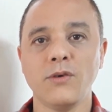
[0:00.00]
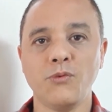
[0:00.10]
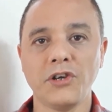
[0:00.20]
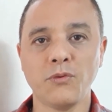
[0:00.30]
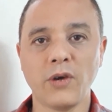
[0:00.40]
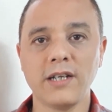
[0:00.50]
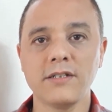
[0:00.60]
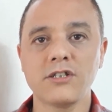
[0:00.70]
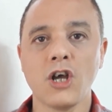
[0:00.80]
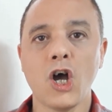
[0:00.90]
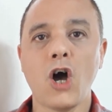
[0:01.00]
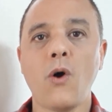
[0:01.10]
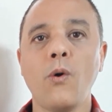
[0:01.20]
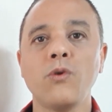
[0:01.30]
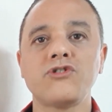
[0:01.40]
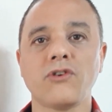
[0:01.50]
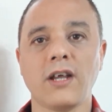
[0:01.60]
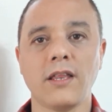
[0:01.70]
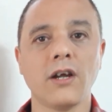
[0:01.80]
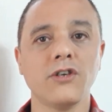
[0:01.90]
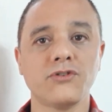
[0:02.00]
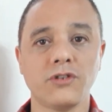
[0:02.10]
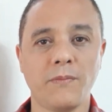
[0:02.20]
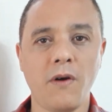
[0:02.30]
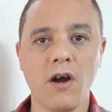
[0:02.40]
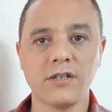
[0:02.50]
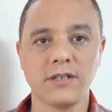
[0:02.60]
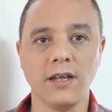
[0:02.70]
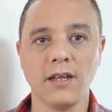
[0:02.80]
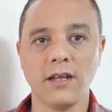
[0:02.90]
We went all together to the party.